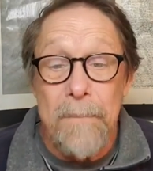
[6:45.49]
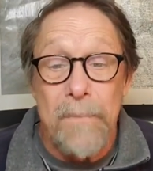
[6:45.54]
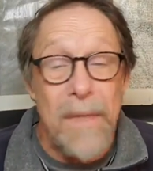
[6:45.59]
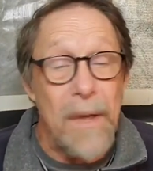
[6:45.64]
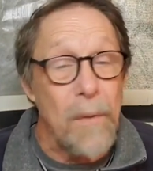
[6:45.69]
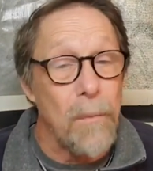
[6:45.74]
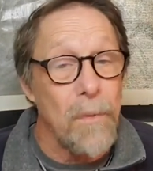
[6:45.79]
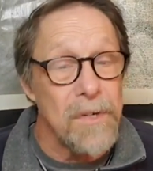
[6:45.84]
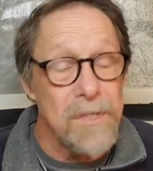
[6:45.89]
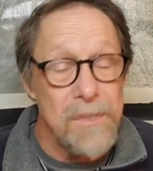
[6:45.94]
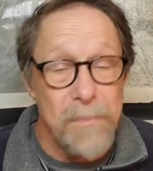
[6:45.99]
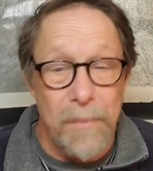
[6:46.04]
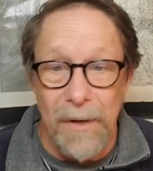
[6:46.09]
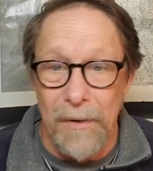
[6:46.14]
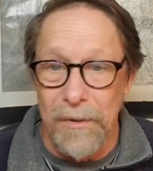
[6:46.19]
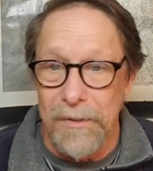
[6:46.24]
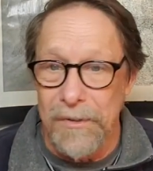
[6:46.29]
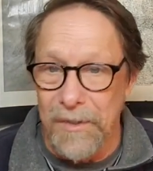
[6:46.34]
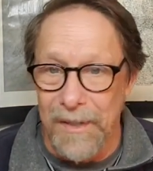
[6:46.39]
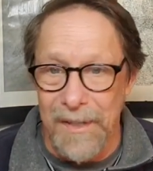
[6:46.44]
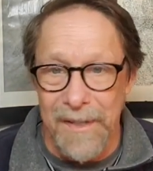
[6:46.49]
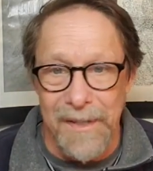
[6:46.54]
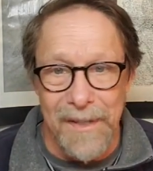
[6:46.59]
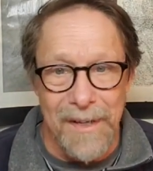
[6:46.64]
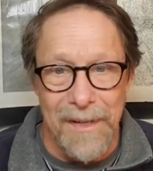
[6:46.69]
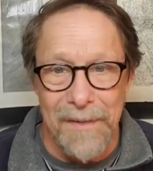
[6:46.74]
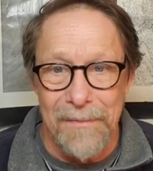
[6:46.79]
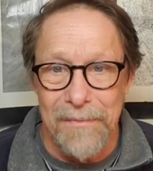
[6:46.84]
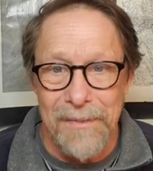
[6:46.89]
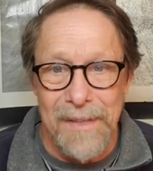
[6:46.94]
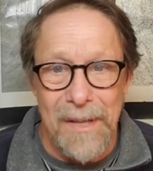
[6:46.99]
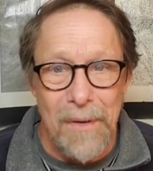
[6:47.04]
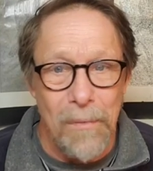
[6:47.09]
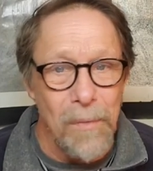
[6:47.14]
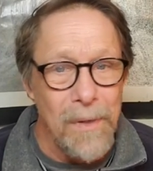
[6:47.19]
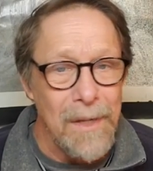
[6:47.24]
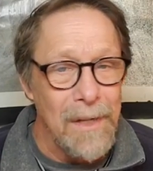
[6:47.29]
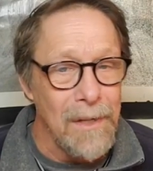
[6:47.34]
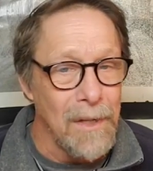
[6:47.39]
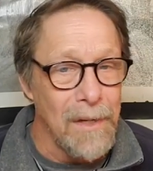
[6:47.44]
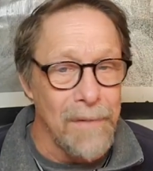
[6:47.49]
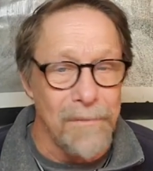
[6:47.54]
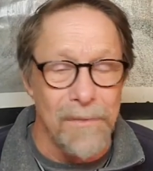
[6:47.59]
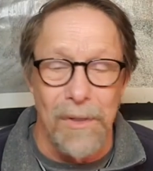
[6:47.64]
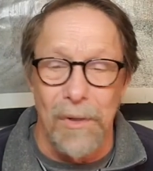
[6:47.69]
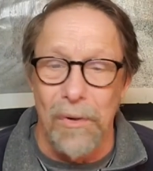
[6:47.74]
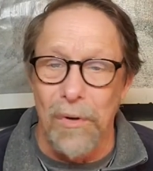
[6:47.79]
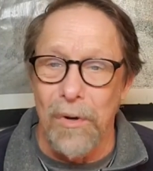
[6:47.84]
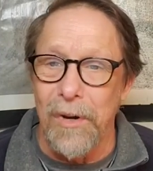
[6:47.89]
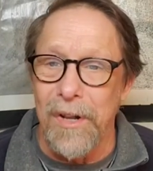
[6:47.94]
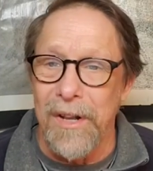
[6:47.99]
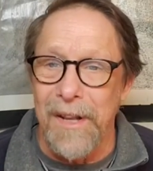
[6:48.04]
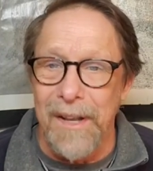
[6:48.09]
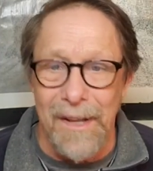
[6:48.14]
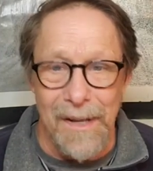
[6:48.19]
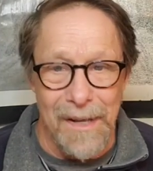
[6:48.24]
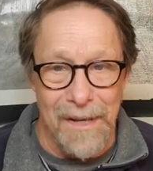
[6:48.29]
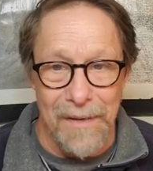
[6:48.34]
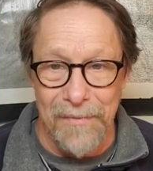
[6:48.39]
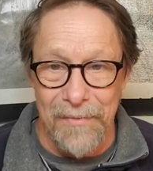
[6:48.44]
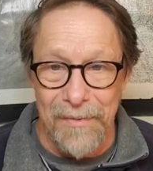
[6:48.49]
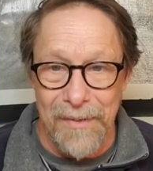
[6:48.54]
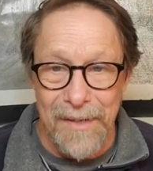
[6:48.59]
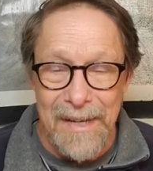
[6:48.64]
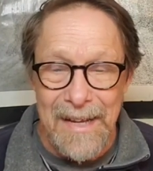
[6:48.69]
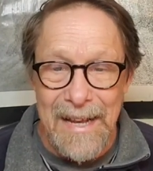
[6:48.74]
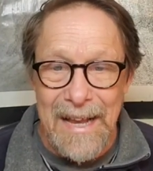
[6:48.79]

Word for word: that we're spiritual enough, that we love the Lord enough?